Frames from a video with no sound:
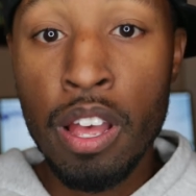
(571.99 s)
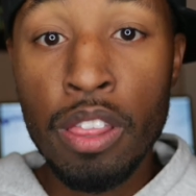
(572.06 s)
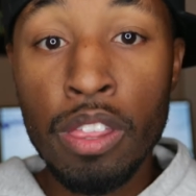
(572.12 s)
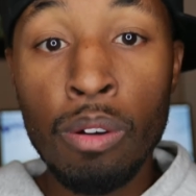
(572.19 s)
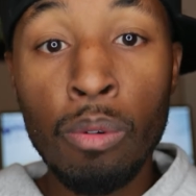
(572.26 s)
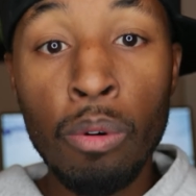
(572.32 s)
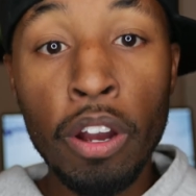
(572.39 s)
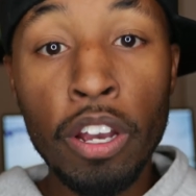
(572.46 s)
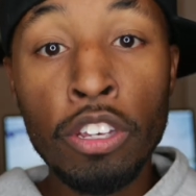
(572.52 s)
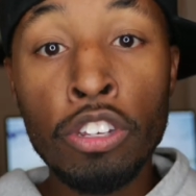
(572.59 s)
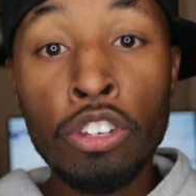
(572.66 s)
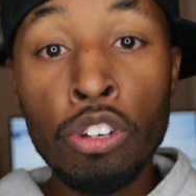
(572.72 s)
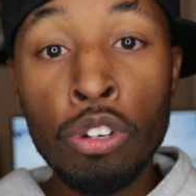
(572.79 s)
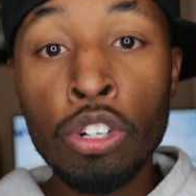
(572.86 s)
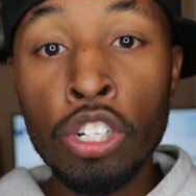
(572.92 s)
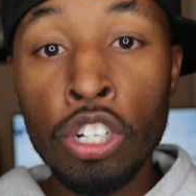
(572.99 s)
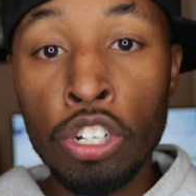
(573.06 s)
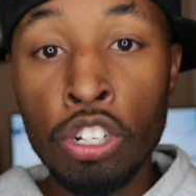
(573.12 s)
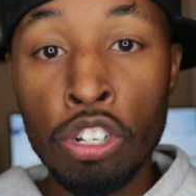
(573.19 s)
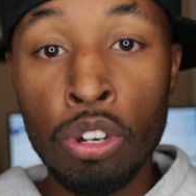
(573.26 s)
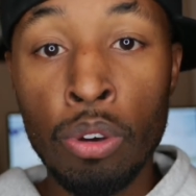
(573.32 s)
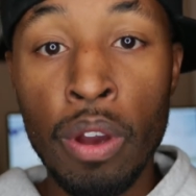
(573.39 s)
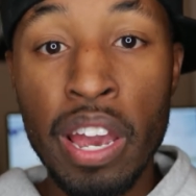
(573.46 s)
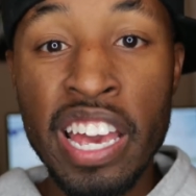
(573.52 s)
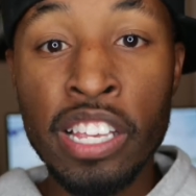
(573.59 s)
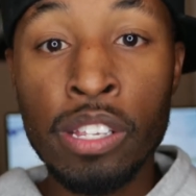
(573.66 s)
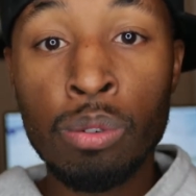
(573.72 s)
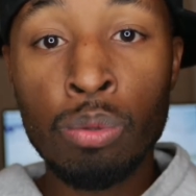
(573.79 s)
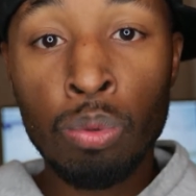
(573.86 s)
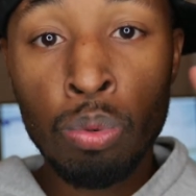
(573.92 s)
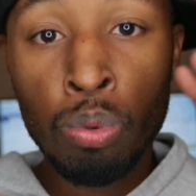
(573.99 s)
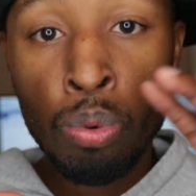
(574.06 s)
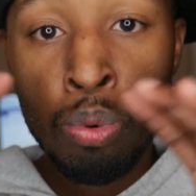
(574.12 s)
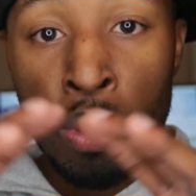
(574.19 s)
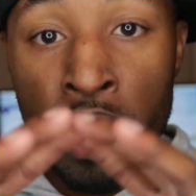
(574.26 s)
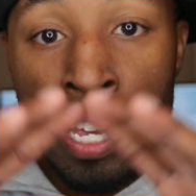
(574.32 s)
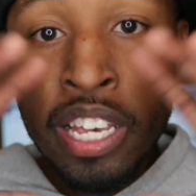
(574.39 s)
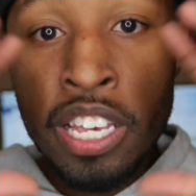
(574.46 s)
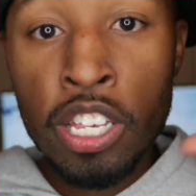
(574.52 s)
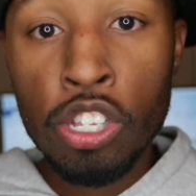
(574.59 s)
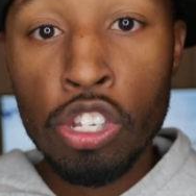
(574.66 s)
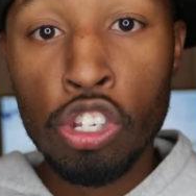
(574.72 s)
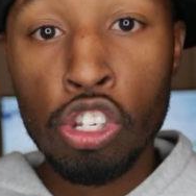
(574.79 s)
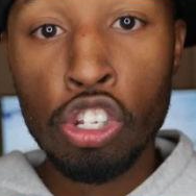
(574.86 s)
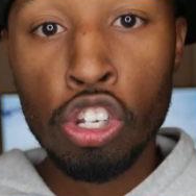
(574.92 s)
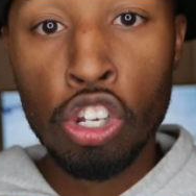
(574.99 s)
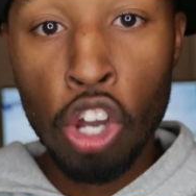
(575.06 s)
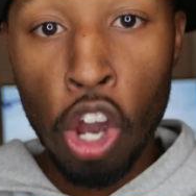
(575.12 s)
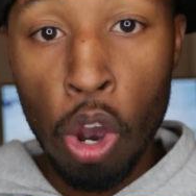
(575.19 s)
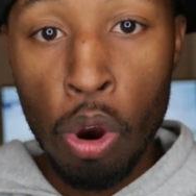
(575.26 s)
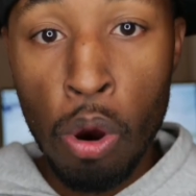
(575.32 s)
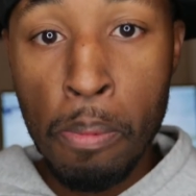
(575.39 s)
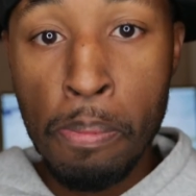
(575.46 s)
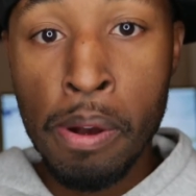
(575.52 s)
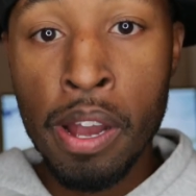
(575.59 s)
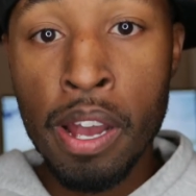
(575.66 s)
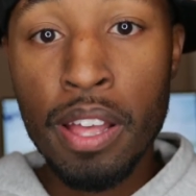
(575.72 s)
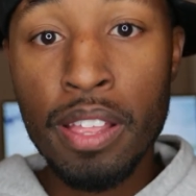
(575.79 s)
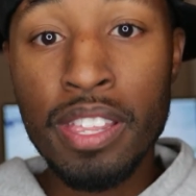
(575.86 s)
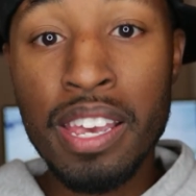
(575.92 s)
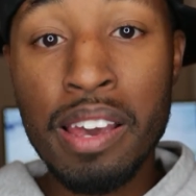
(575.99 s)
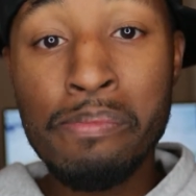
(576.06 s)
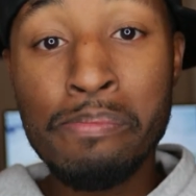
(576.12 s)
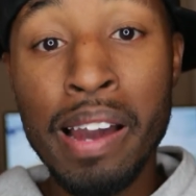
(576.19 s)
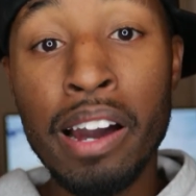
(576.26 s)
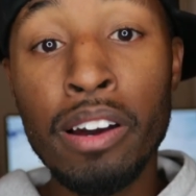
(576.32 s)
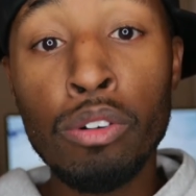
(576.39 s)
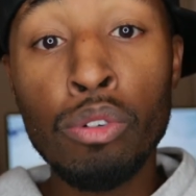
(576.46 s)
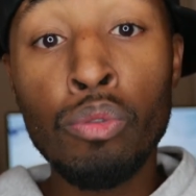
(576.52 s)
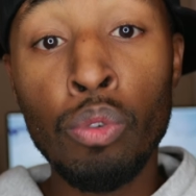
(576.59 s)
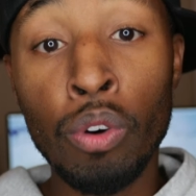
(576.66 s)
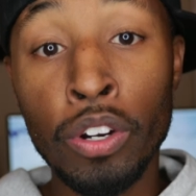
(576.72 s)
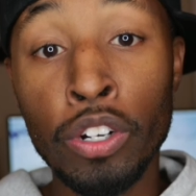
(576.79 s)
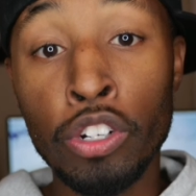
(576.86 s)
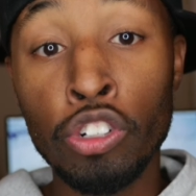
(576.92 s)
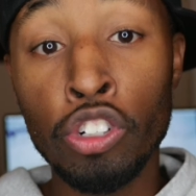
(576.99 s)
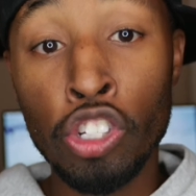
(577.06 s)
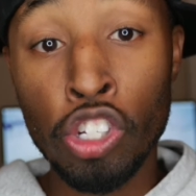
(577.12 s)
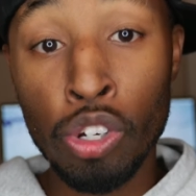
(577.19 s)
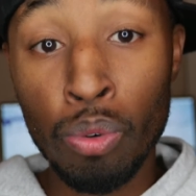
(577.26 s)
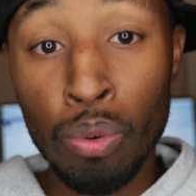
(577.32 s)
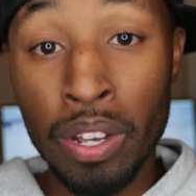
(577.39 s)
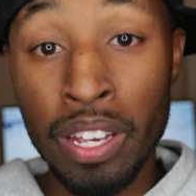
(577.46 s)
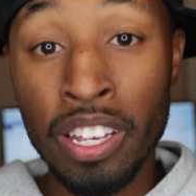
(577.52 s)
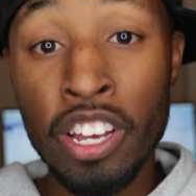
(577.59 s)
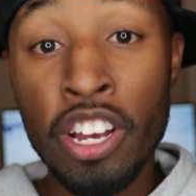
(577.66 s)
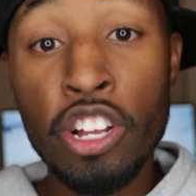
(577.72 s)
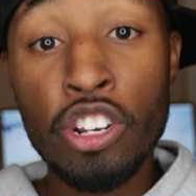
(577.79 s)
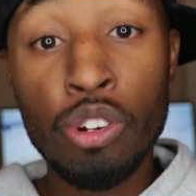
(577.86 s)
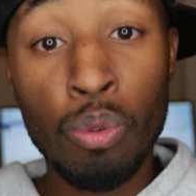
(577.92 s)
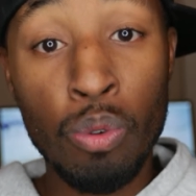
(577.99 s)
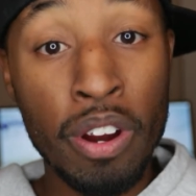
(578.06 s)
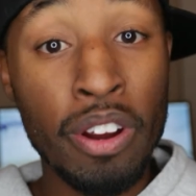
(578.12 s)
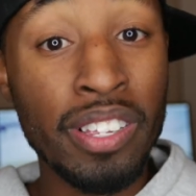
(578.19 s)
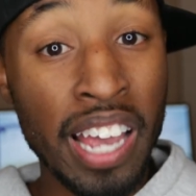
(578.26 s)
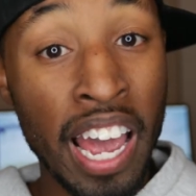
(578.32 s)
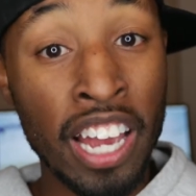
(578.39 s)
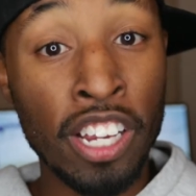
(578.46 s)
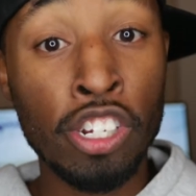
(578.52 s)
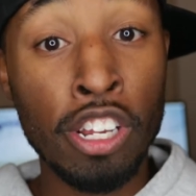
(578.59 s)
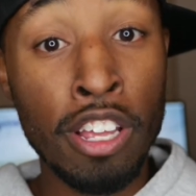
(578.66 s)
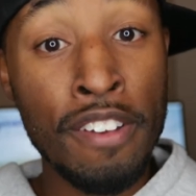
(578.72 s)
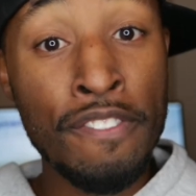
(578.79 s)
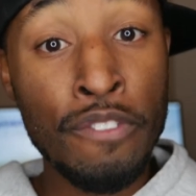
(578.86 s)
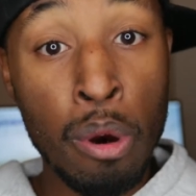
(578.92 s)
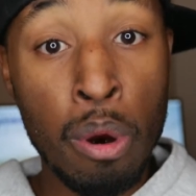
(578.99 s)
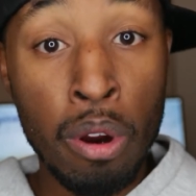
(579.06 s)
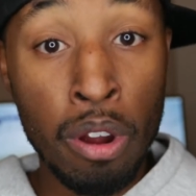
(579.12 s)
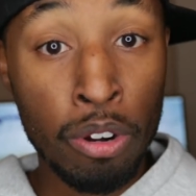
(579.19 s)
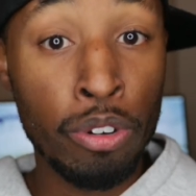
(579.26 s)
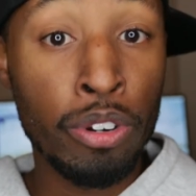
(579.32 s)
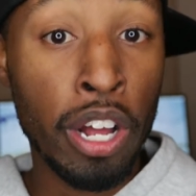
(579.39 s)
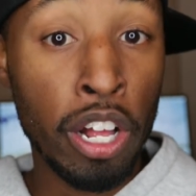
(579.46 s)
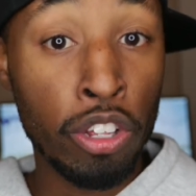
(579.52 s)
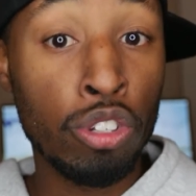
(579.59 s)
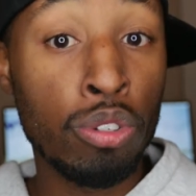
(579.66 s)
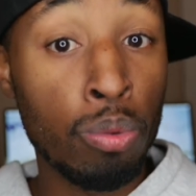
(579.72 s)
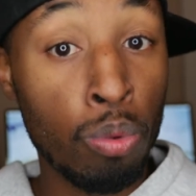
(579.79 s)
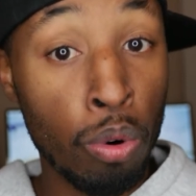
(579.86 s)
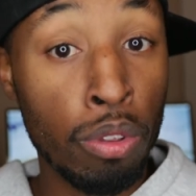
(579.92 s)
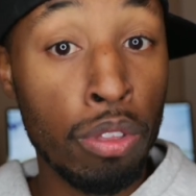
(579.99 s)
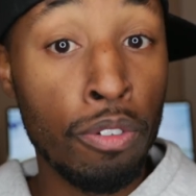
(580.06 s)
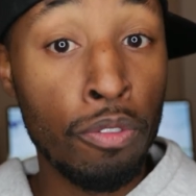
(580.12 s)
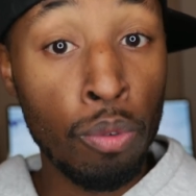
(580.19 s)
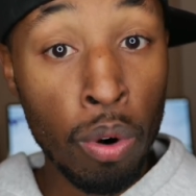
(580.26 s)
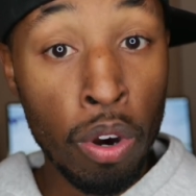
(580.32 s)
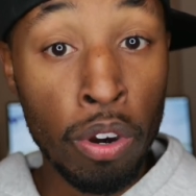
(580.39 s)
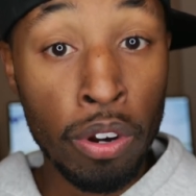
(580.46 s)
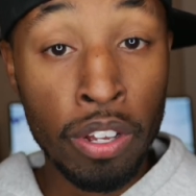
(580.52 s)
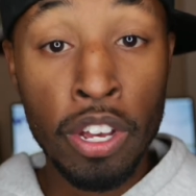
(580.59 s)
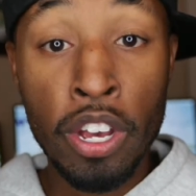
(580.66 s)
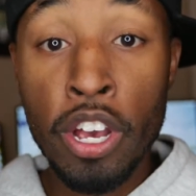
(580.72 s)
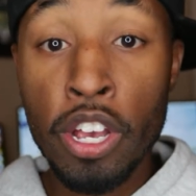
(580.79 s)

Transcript: then what you should do is rescope the amount of work you're doing to where it's actually $400 worth of work.